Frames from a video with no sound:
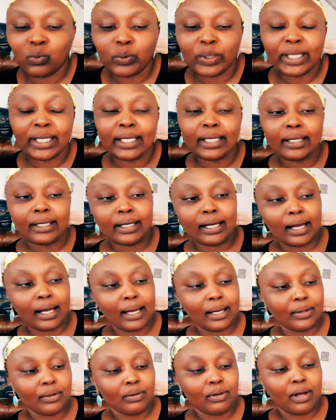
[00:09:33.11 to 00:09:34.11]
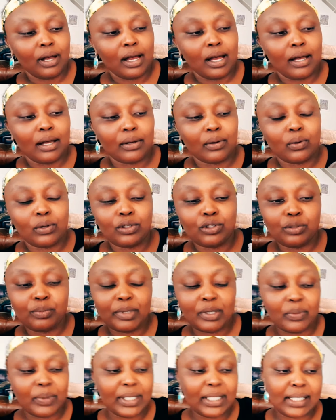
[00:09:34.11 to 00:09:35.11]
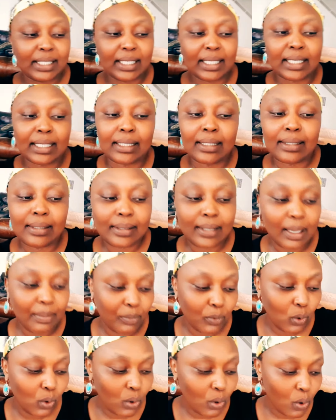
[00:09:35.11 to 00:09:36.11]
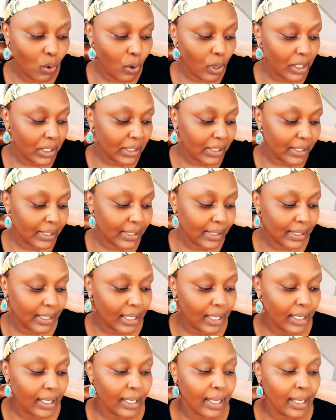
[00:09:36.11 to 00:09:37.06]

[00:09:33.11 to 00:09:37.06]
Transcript: We are going to be reading some quotes.